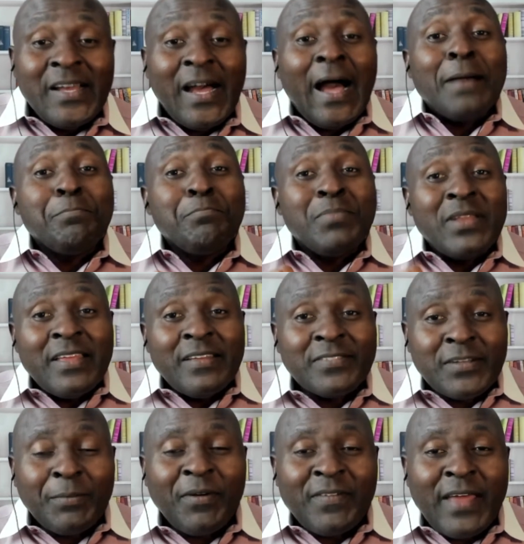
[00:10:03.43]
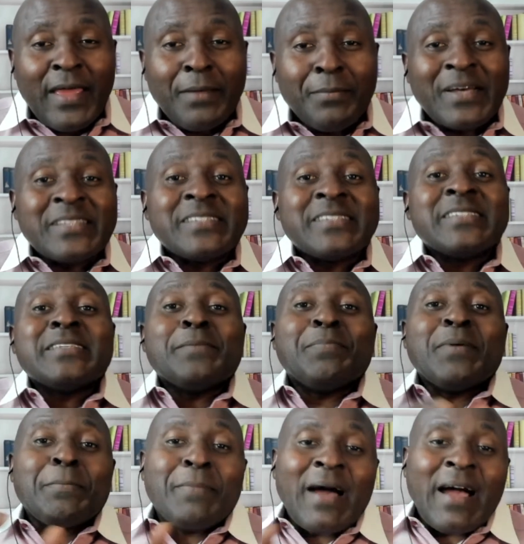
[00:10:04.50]
I believe some of them are
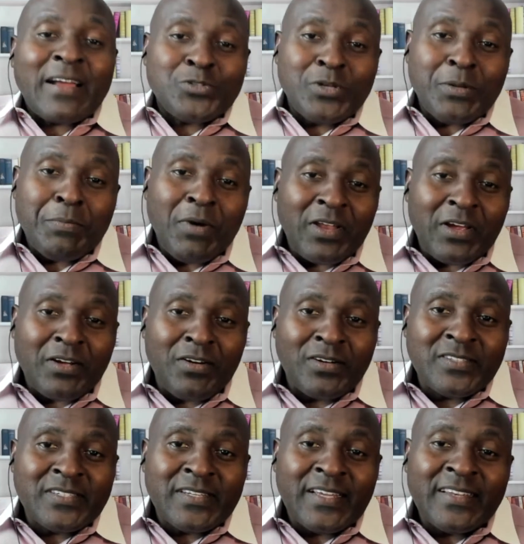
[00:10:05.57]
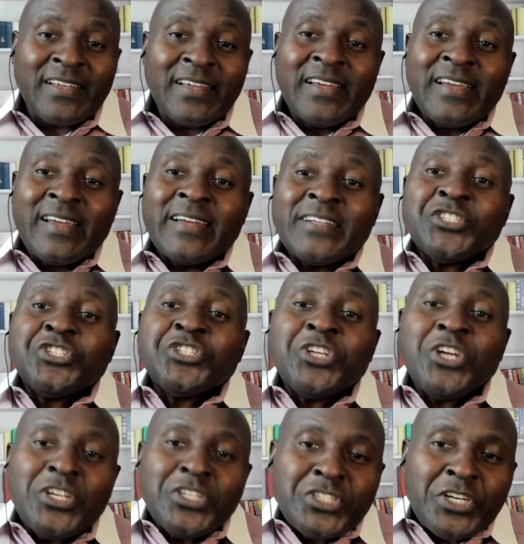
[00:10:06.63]
sipping back to the mother continent and
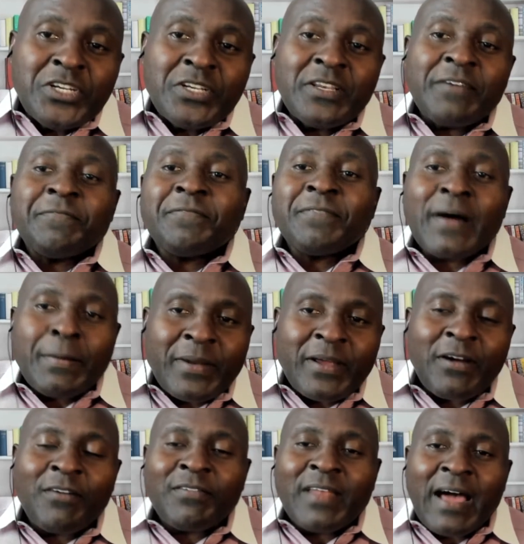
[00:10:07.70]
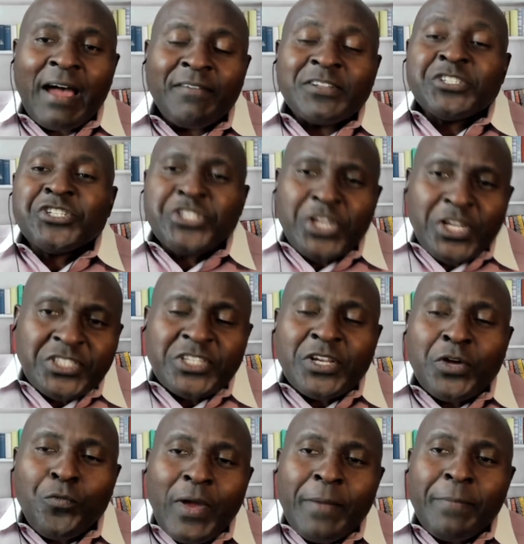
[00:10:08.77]
changing the fabric of life and changing the
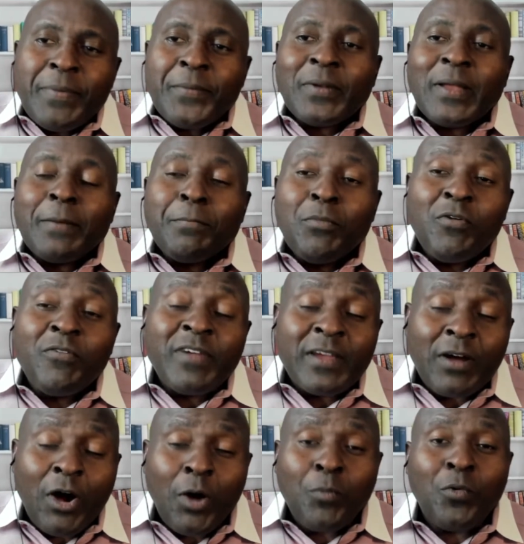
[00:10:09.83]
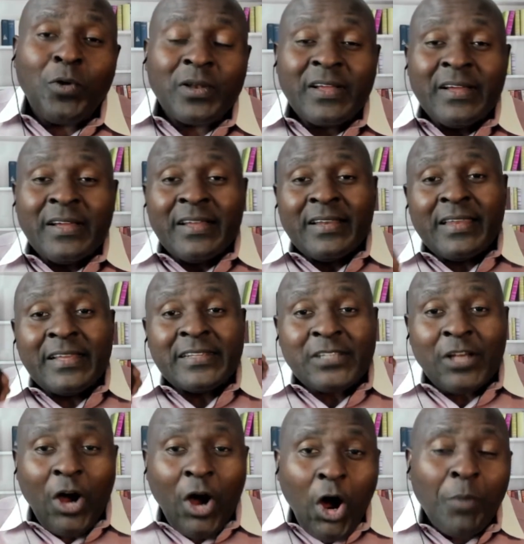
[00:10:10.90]
way people are moving upward. There's
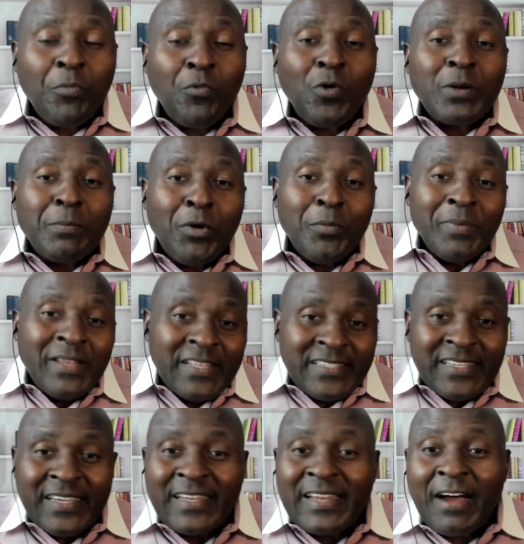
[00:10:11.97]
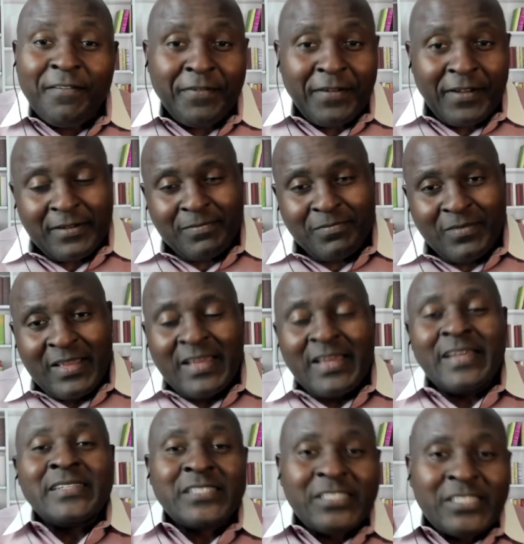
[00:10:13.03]
upward mobility in Africa.
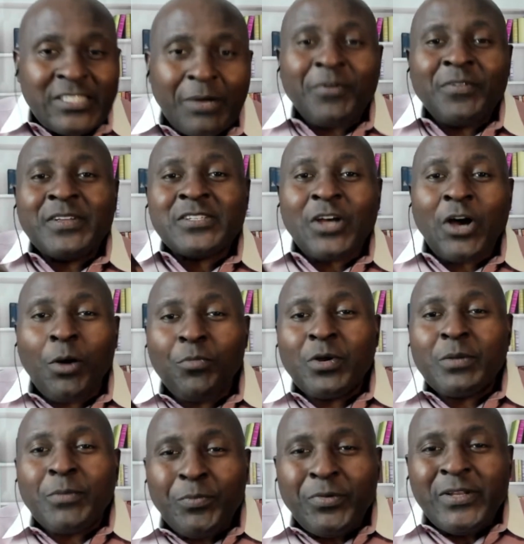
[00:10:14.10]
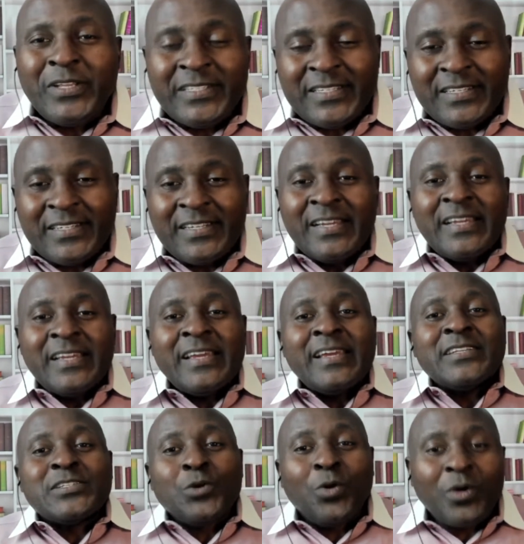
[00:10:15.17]
And some of this upward mobility
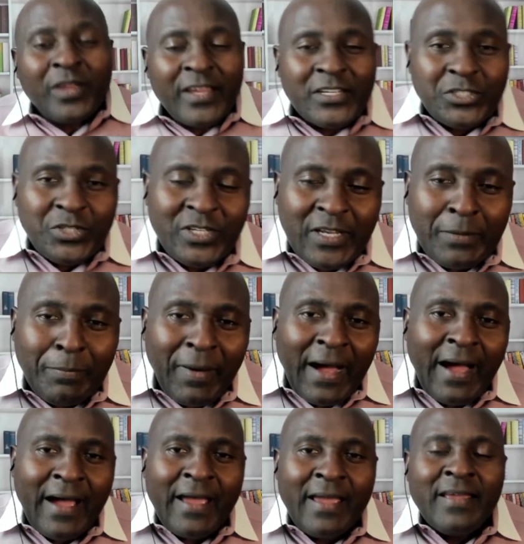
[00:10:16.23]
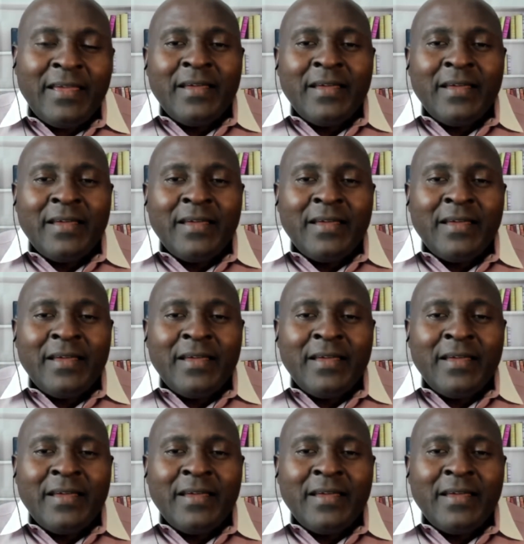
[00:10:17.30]
is orchestrated by